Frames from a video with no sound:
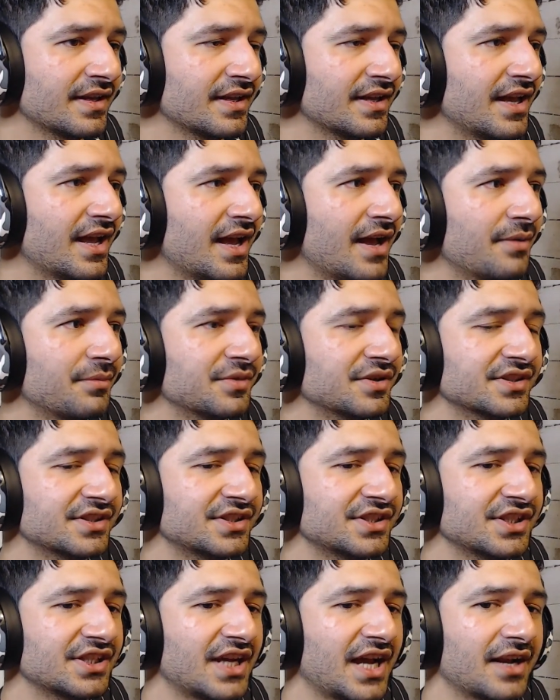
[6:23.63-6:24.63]
I mean,
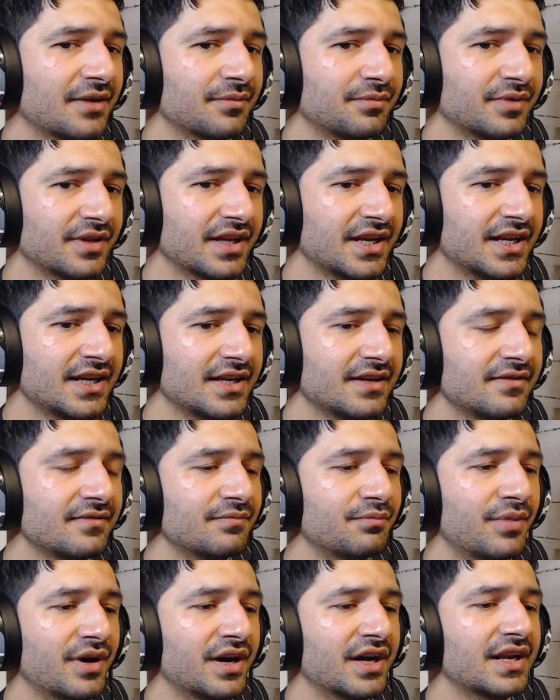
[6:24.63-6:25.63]
she kind of played,
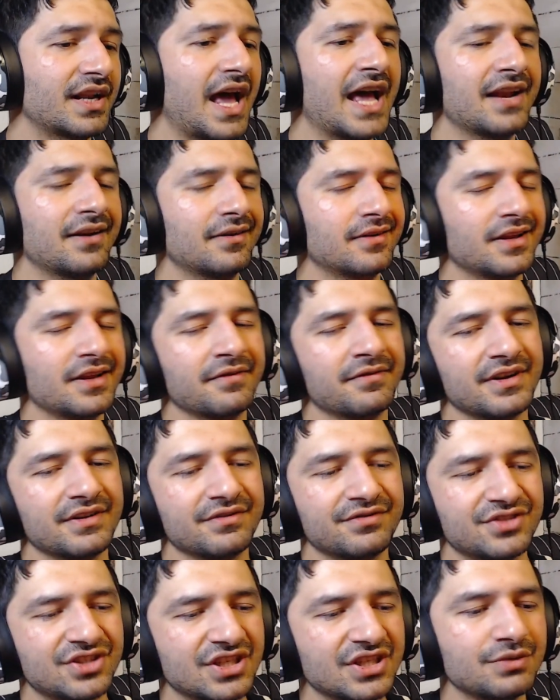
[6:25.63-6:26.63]
but I don't know, even if
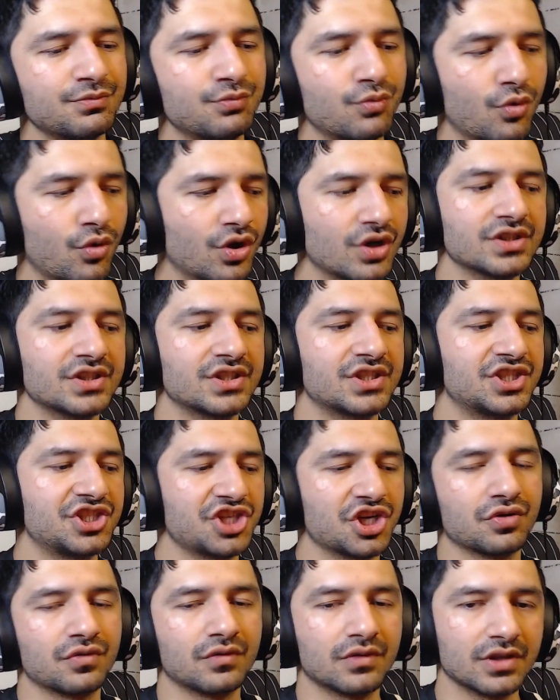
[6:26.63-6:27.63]
she was
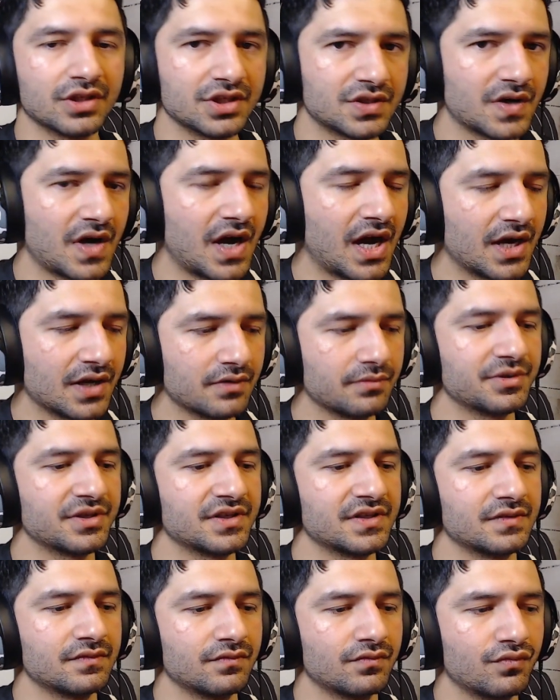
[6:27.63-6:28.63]
genuinely trying to
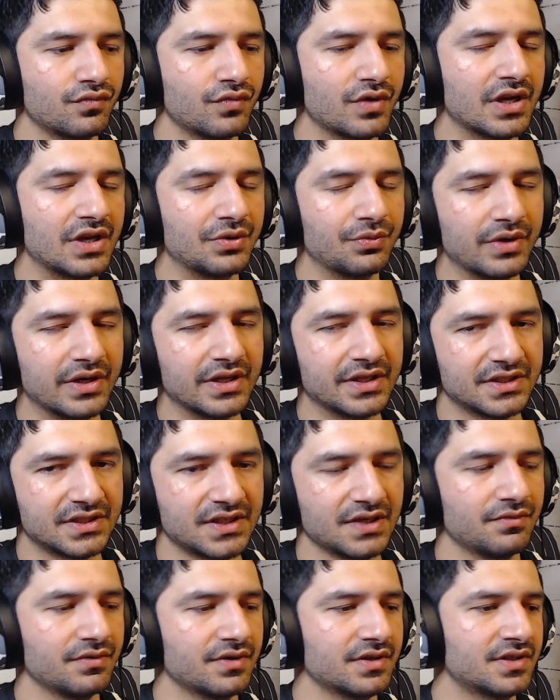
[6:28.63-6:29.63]
be really, really
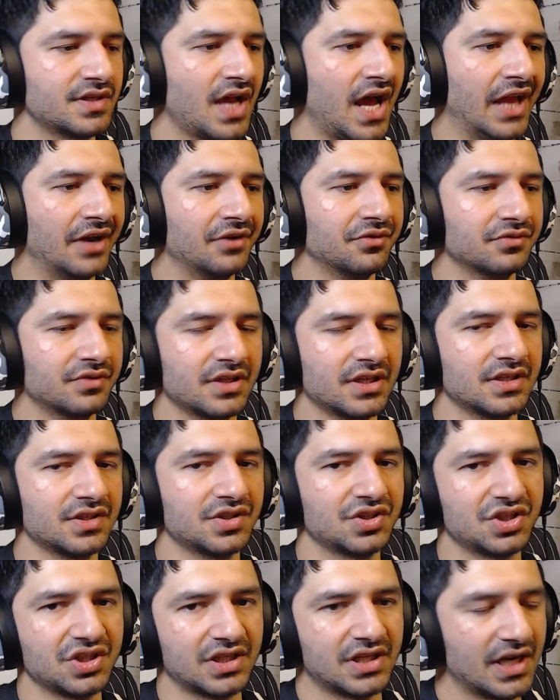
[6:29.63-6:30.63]
serious, I don't think
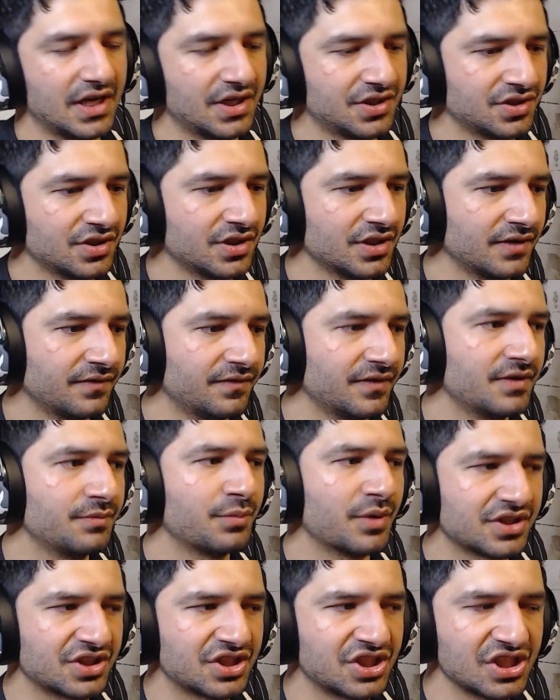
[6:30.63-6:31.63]
she can actually defeat,
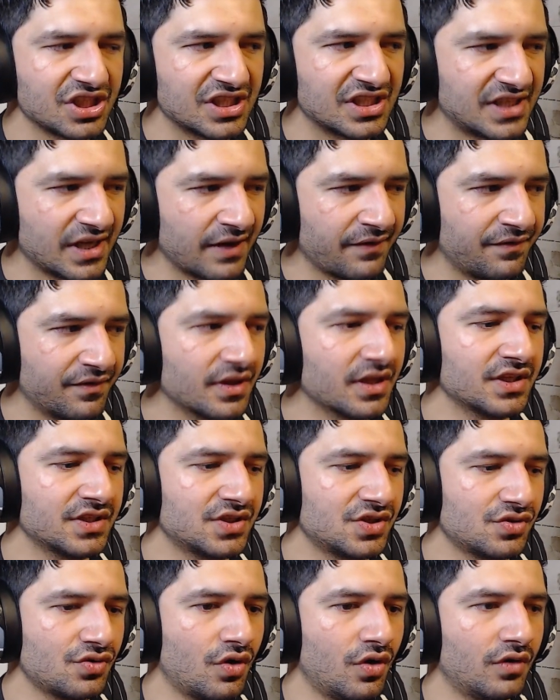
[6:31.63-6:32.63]
but she's definitely
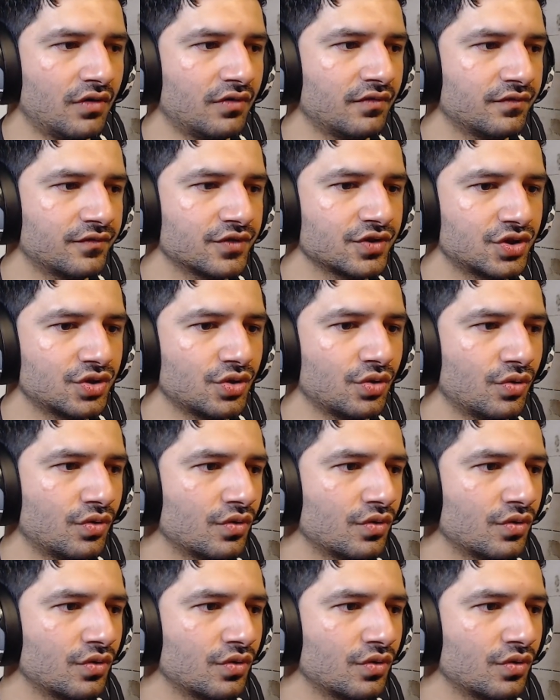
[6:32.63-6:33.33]
strong, for sure.